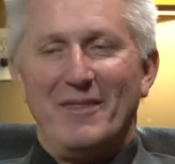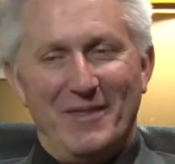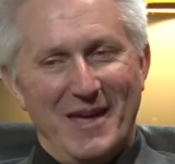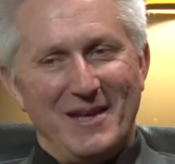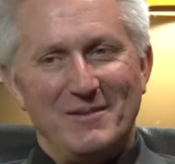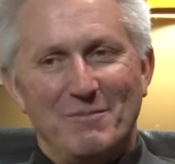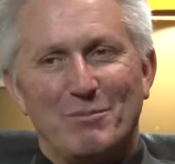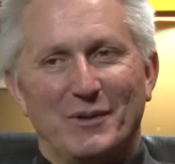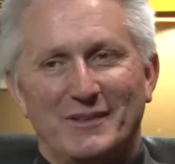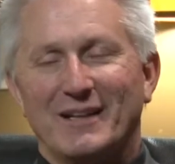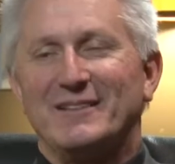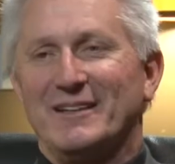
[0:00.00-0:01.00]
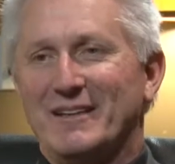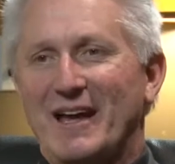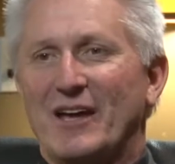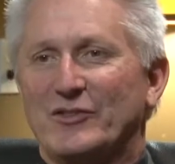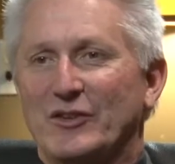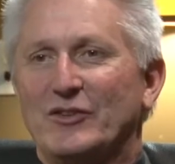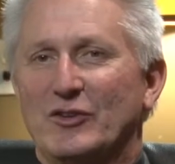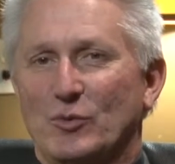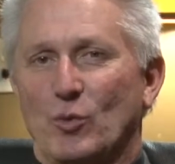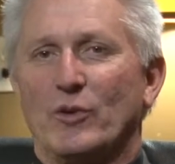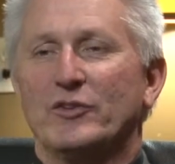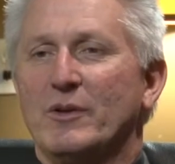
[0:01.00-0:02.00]
Then protecting the assets
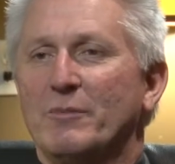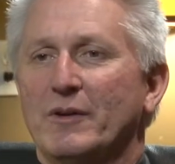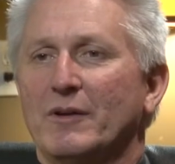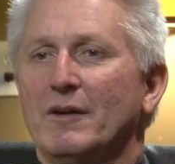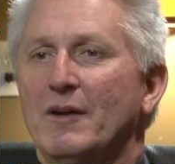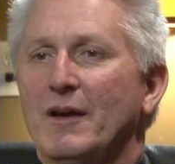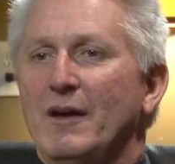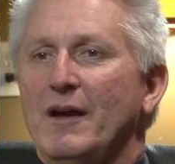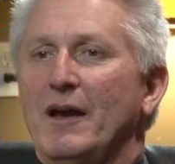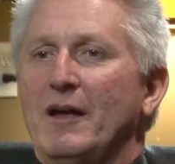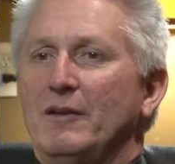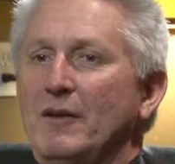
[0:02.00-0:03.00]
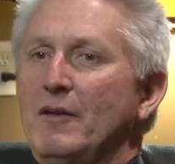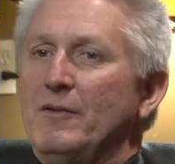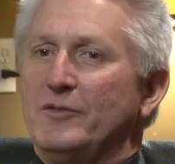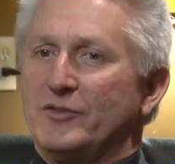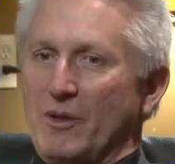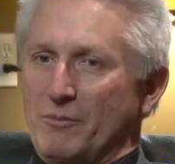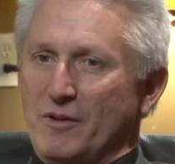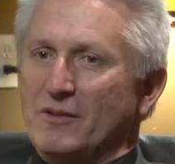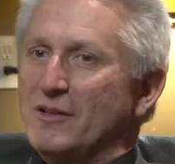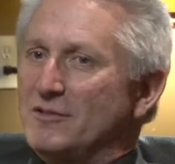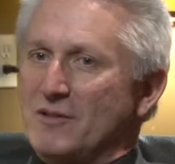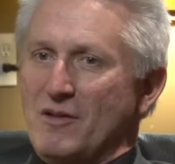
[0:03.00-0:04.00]
is worth something. And
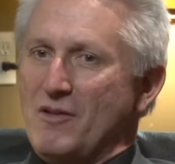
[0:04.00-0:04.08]
something that